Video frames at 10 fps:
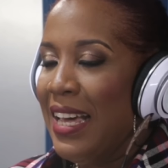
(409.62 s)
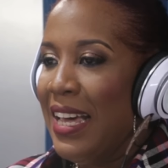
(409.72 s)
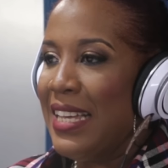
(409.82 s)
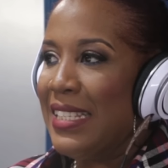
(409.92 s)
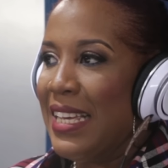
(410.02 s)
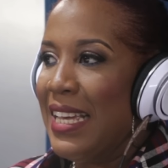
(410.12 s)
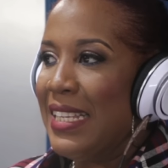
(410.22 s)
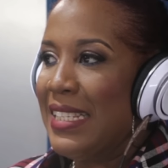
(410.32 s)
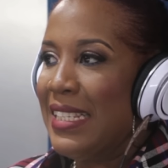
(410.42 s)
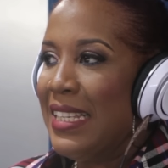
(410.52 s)
Do you have somebody
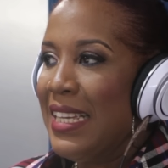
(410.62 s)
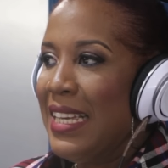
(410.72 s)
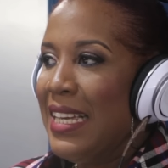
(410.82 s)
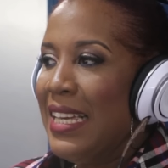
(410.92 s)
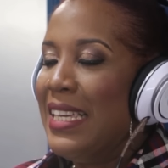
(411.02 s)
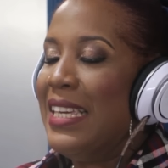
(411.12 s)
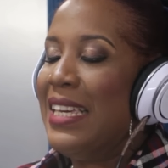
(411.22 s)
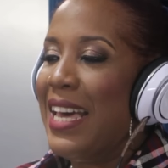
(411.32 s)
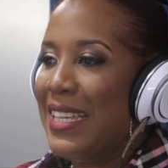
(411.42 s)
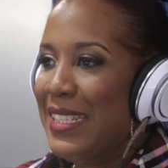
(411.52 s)
behind you saying, listen, we have to
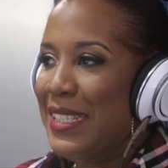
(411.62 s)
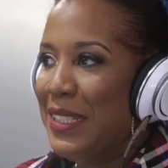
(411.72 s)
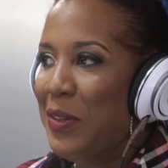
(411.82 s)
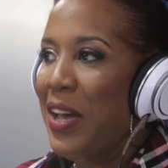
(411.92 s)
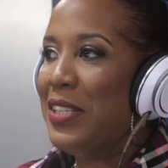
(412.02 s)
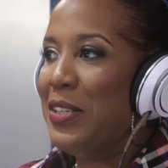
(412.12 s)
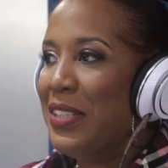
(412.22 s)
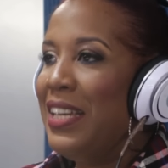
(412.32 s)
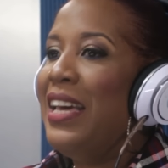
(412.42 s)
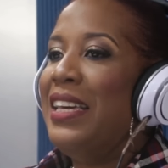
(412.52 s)
go, yes, so look at
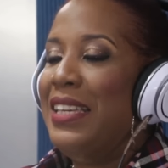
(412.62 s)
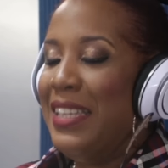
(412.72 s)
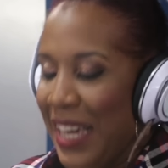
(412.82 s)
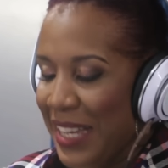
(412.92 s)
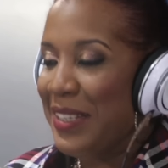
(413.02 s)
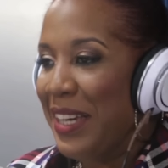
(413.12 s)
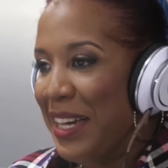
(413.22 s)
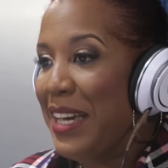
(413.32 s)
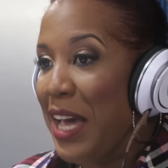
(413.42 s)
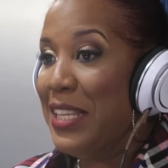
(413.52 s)
the time? Yeah, yeah,
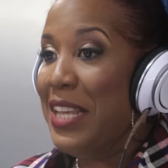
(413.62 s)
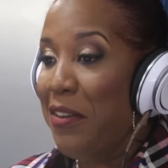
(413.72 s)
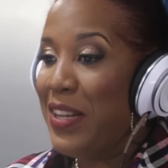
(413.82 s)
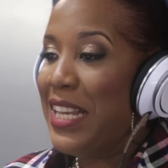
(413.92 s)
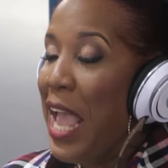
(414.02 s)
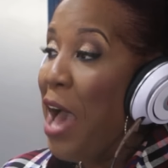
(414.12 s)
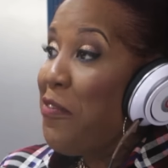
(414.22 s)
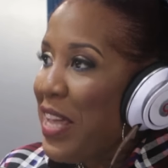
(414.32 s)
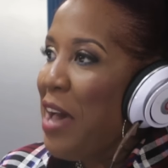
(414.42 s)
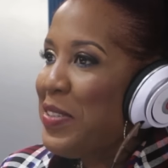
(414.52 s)
yeah. I definitely
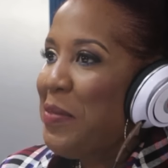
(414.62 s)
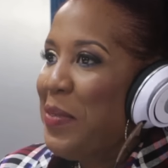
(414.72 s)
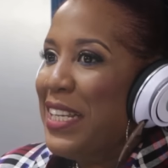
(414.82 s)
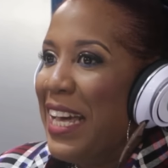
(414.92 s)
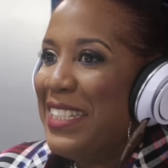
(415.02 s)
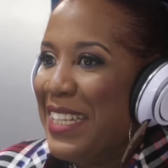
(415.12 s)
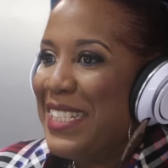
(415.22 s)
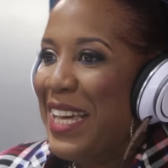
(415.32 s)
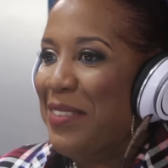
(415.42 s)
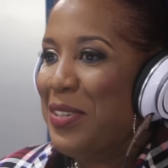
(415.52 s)
have to have somebody that does
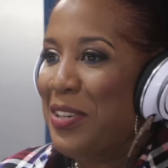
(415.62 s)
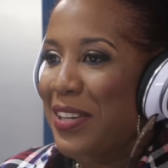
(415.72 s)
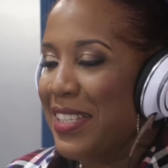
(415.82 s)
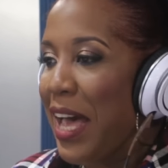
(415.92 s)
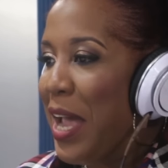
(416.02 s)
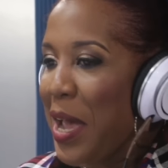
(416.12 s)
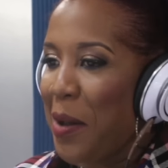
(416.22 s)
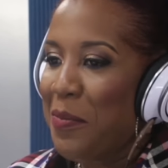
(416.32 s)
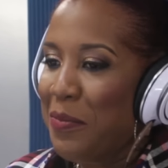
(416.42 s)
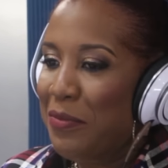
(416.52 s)
that, because, mm, I
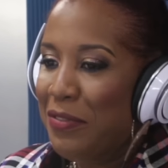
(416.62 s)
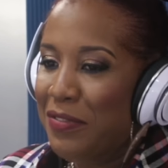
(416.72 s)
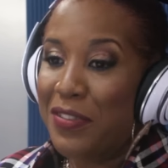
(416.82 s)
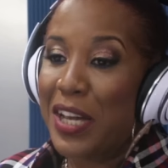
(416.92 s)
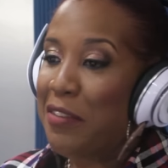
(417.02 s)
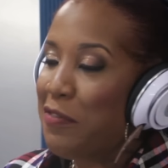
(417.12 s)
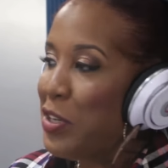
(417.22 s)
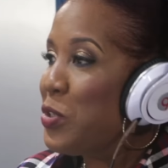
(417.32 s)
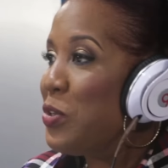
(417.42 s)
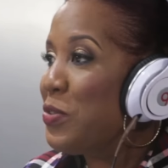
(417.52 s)
am
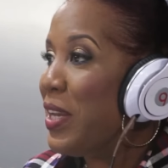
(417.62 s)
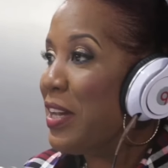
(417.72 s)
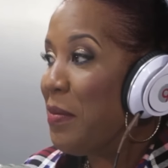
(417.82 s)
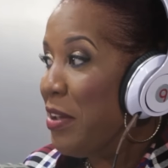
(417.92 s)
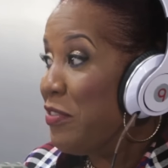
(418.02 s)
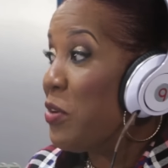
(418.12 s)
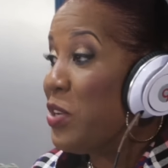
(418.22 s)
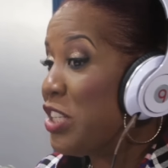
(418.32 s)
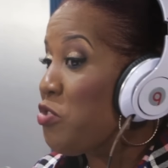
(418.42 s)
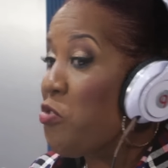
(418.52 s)
forgetful Jones when it comes. Everything will,
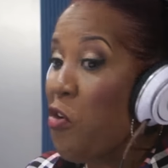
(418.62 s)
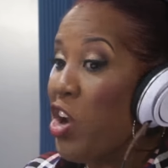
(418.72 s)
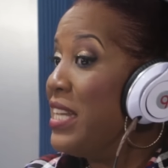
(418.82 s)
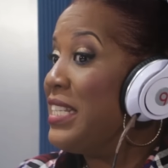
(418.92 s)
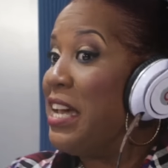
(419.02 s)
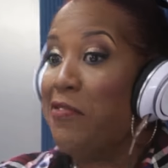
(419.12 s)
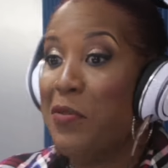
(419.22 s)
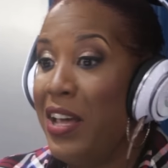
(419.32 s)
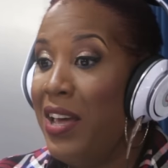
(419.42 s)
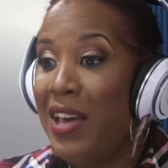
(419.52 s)
wow, just run into
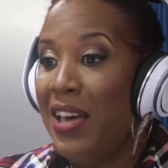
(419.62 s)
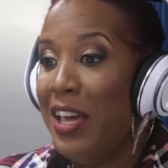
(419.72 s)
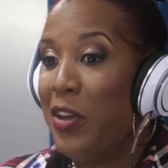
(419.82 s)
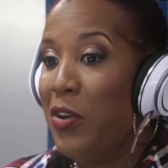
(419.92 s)
every, you